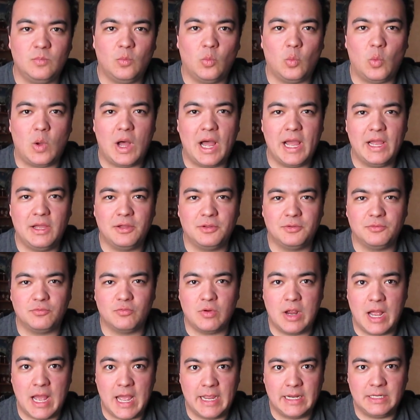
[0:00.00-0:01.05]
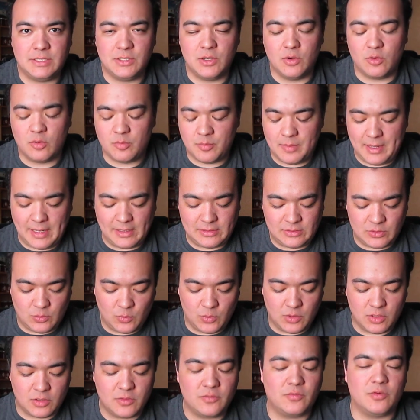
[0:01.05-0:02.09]
wild ride going back to
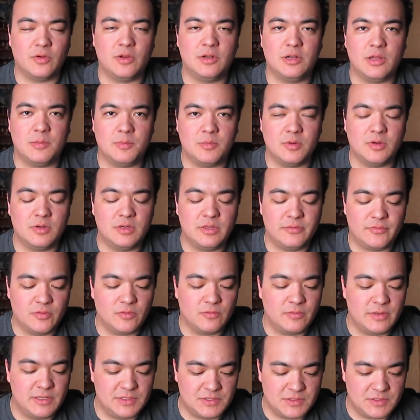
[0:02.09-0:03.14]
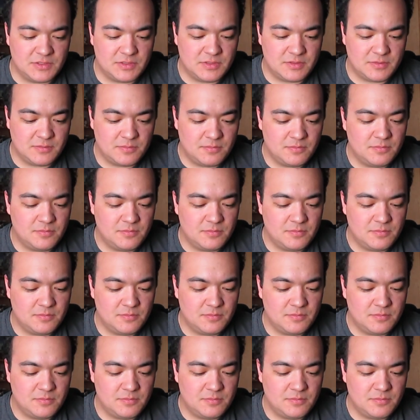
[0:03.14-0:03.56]
work for a number of different reasons,